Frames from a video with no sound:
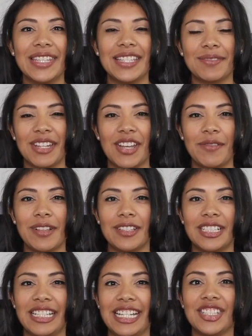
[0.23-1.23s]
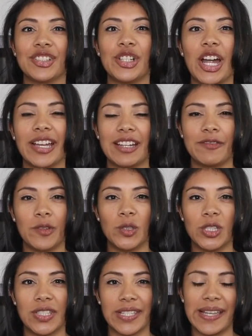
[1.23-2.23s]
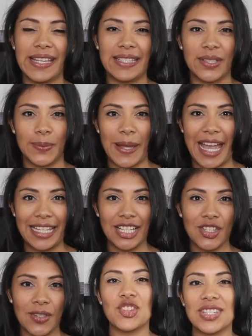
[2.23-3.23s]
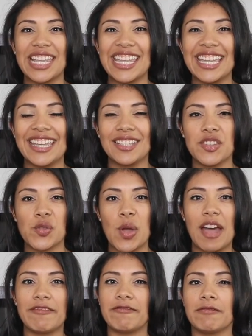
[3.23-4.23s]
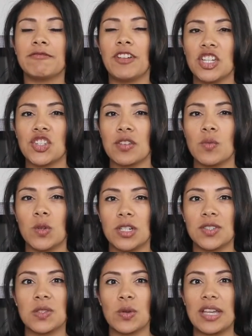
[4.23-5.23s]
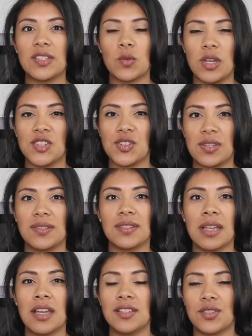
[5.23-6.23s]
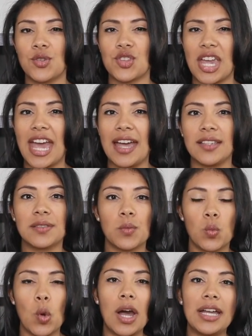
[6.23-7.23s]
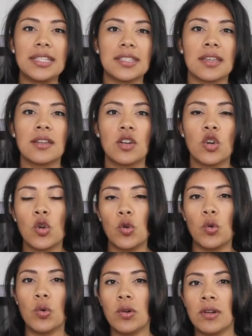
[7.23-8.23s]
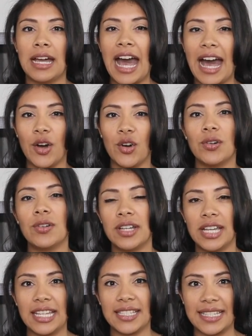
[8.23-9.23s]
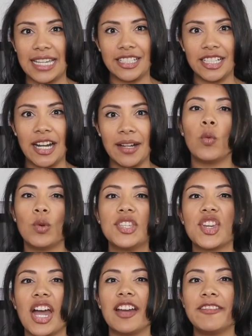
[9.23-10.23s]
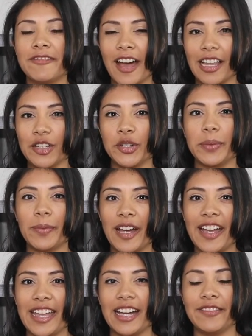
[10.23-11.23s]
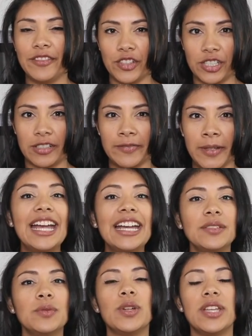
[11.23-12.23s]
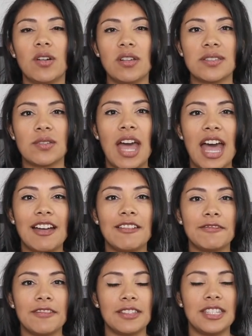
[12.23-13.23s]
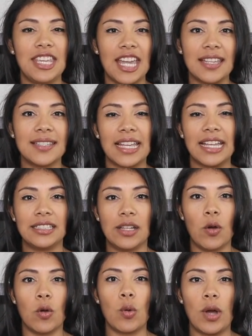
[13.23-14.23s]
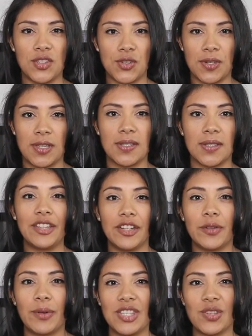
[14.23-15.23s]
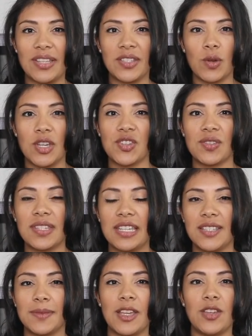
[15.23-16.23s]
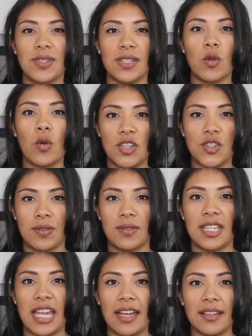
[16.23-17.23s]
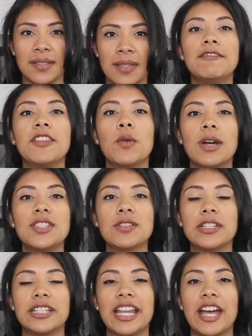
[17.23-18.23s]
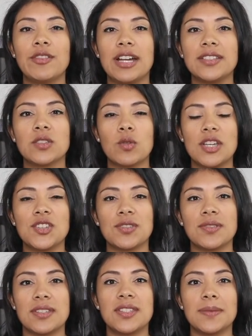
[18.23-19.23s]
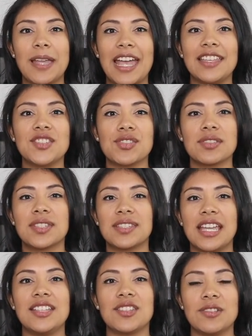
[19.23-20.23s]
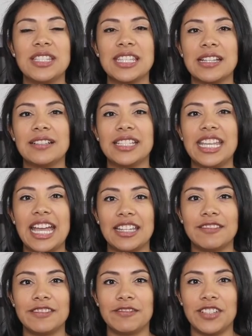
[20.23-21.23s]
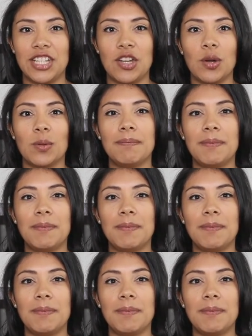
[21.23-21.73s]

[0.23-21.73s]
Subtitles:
in this video we'll learn interrogative words in Spanish. Just like in English, we have function words to ask questions such as what, who, how, etc., which are followed by a verb. And we also have yes and no questions. Another way to ask questions is by using question tags. If you want to learn how to ask questions in Spanish, stay tuned till the end of the video,